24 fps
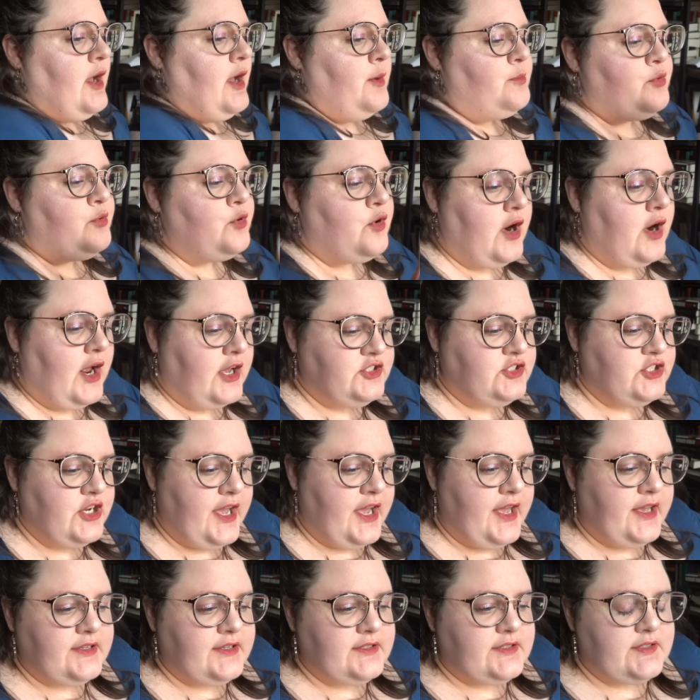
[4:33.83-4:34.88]

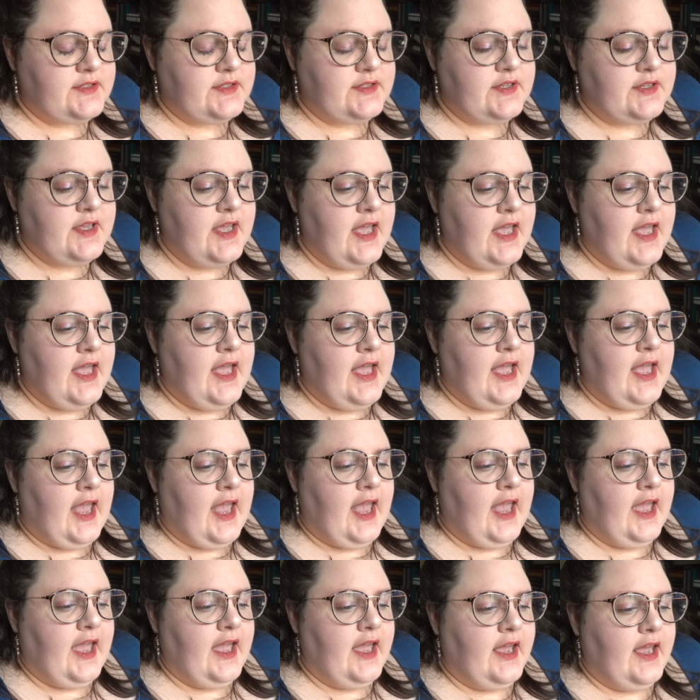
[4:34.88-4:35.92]
projects
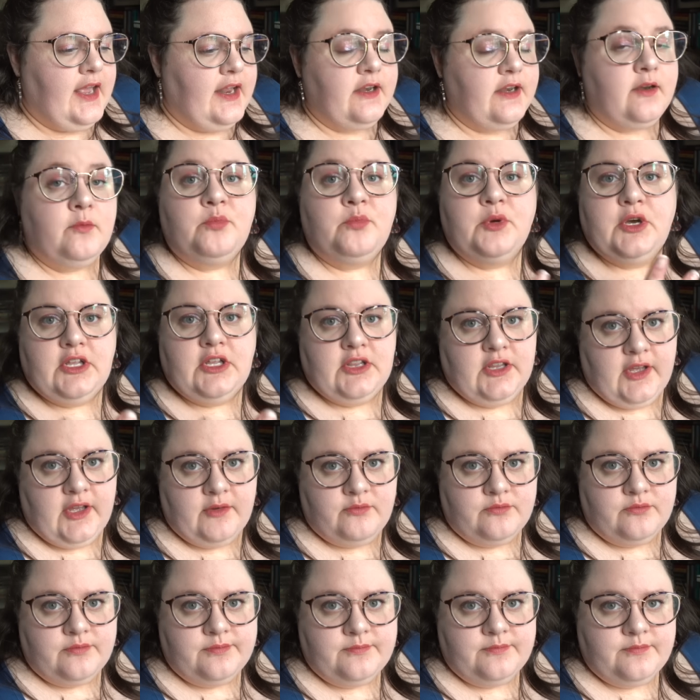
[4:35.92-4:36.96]
and book
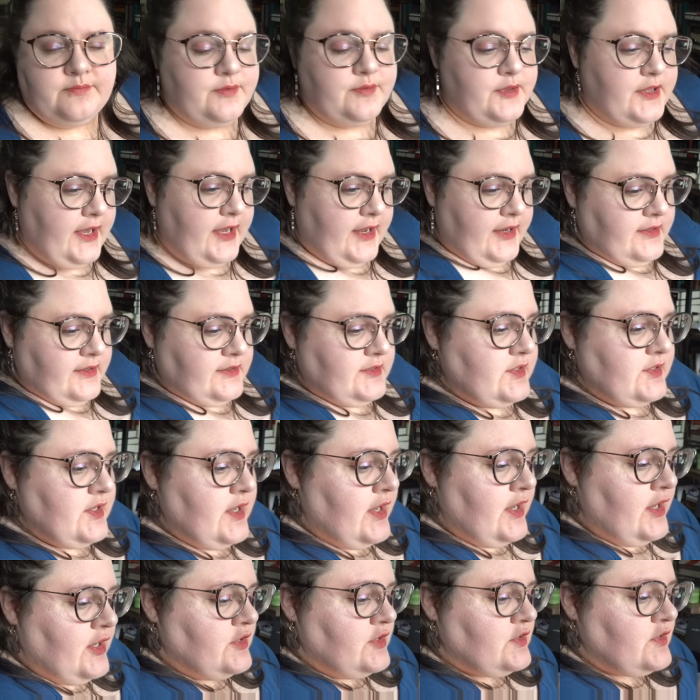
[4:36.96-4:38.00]
club things.
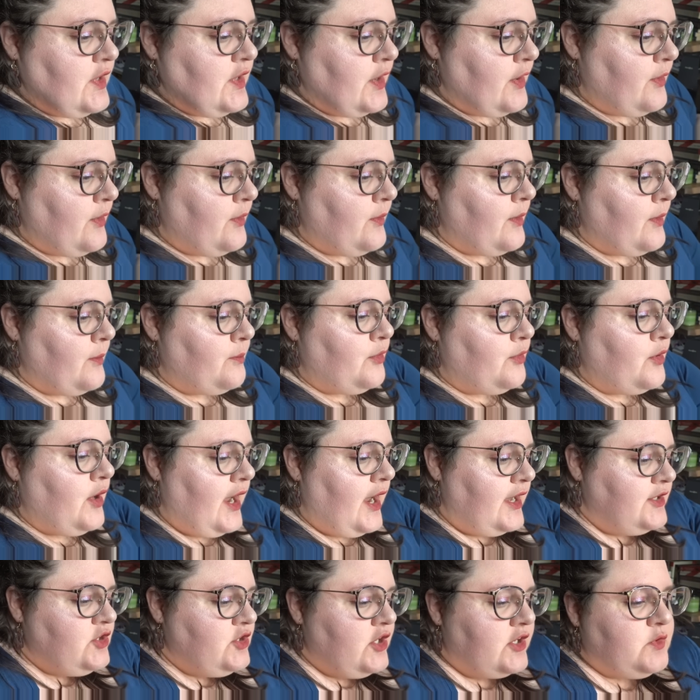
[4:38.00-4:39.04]
So
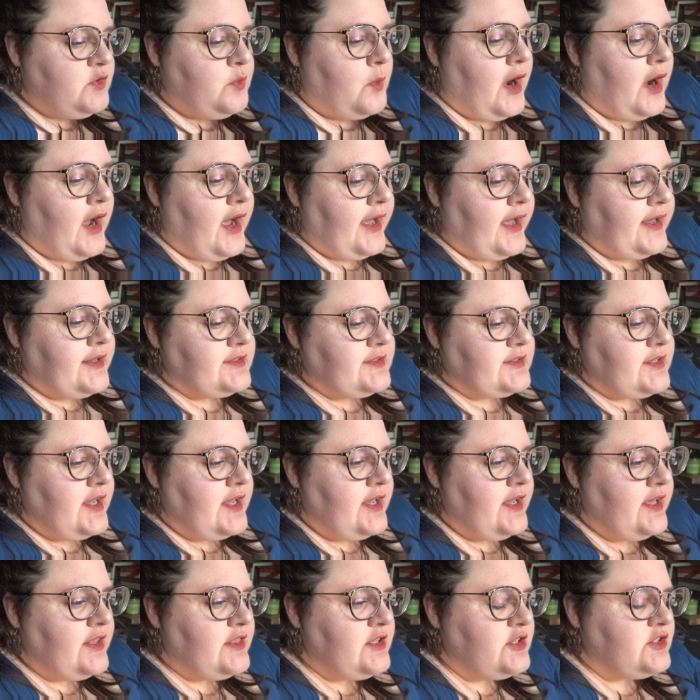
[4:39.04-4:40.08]
project wise,
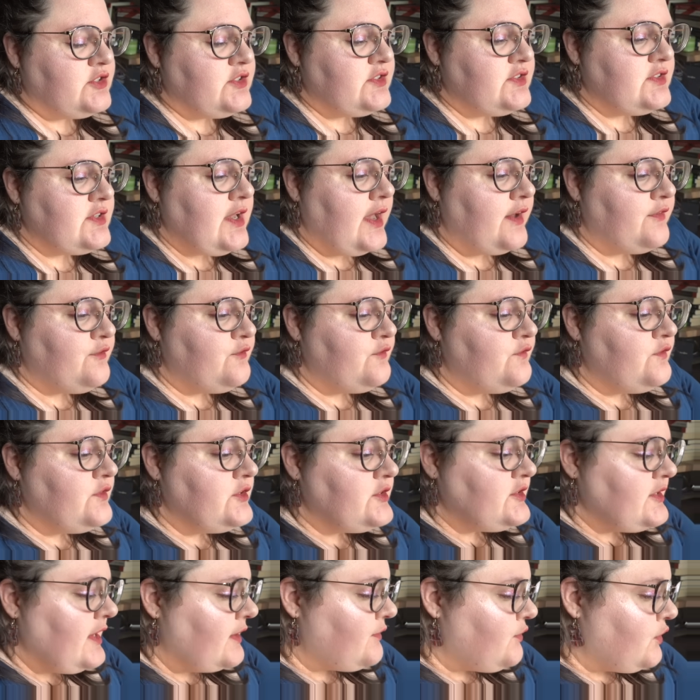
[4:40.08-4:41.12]
there's
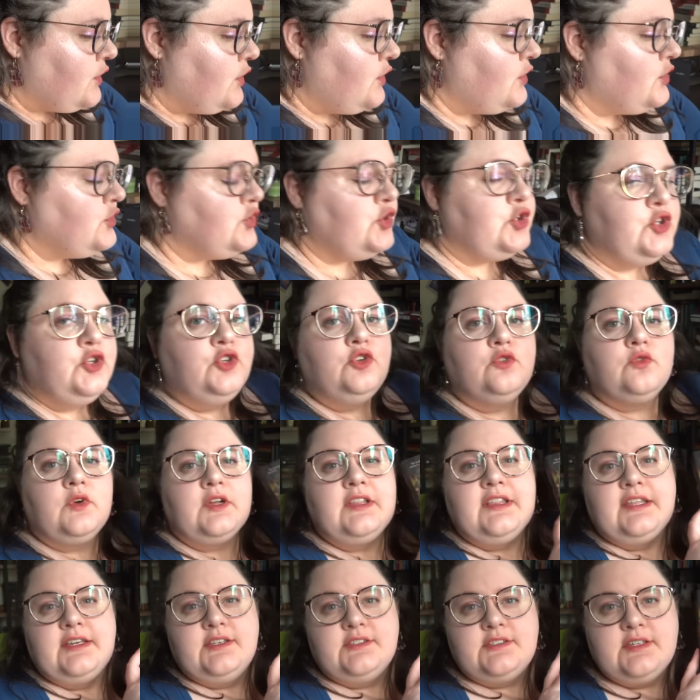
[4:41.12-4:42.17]
several new
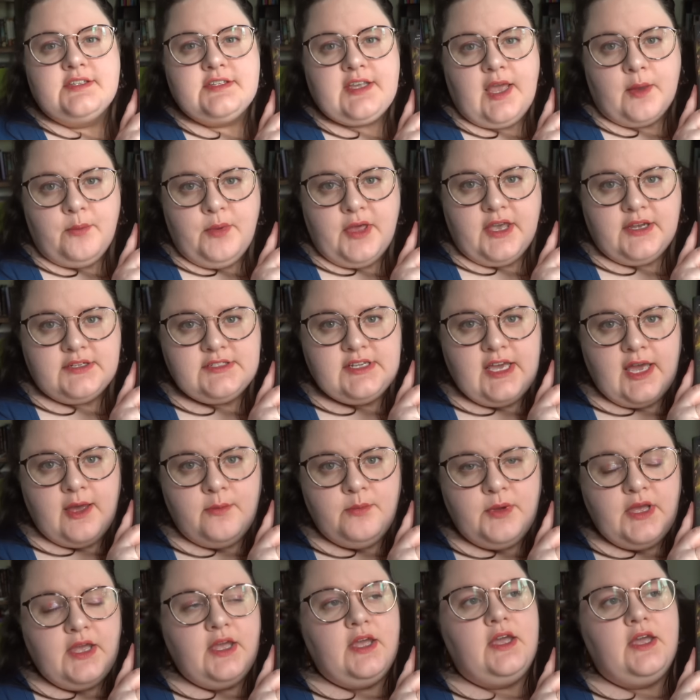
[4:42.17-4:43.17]
releases I picked up